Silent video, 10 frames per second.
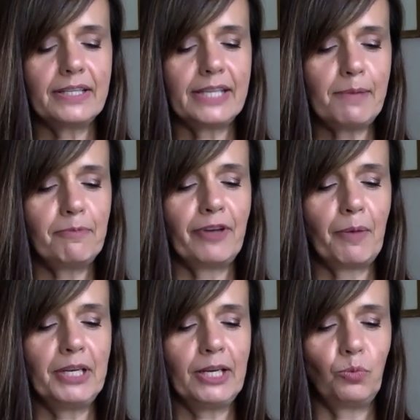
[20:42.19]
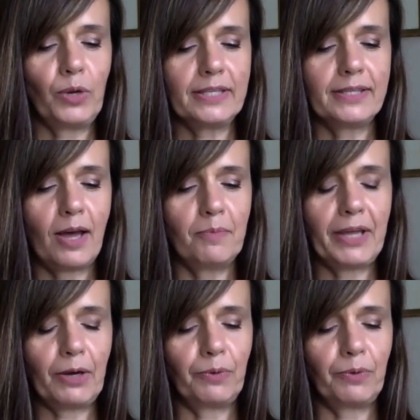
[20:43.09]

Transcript: a deep feminine wisdom that